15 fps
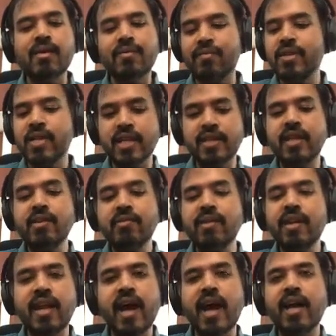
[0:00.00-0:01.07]
which I think will
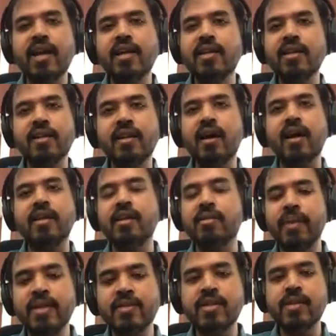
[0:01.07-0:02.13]
land in other
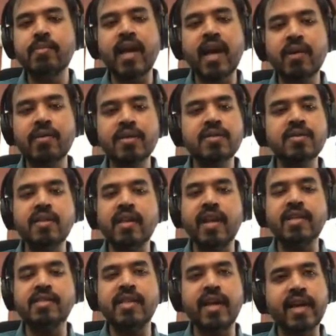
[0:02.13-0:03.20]
mainstream languages in the
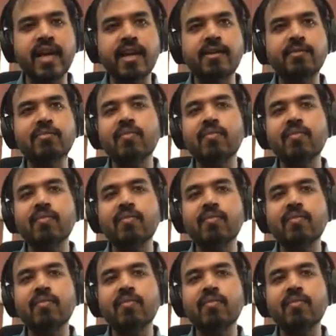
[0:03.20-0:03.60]
next decade.